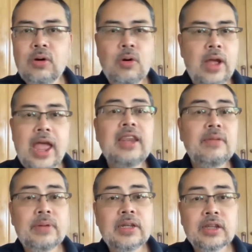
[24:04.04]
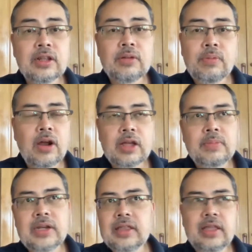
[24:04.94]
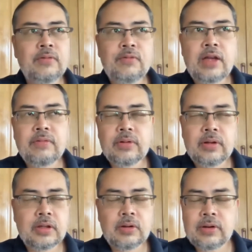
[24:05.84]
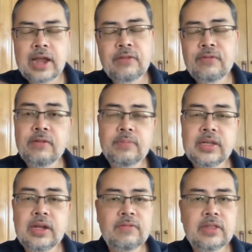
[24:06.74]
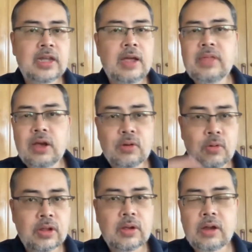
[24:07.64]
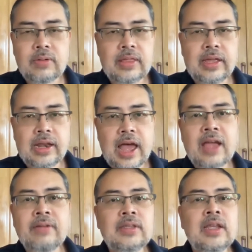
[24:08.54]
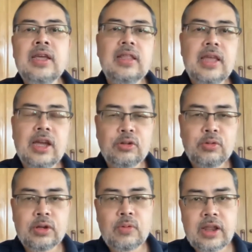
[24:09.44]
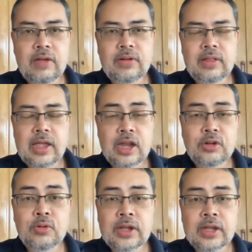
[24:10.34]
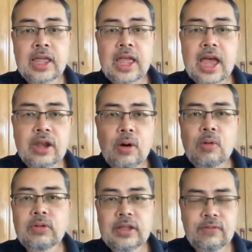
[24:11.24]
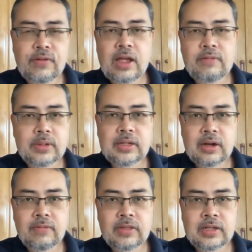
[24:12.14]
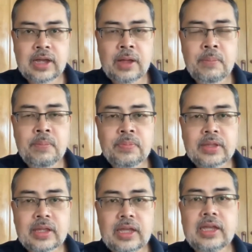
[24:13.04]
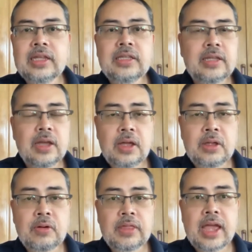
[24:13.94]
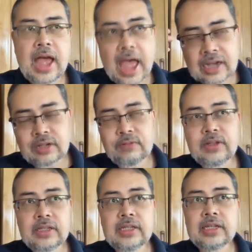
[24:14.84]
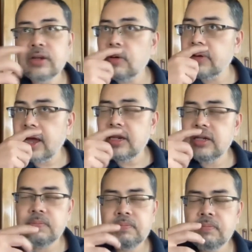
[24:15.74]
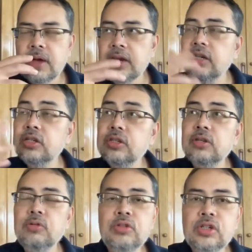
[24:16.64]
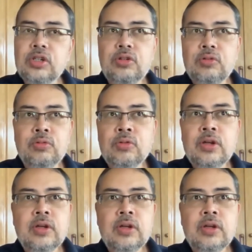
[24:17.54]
or any particular product, meaning 95% of the time they are going on with their lives, they are doing whatever they are doing. And only 5% of the time is, they are actively seeking, okay, I need a solution to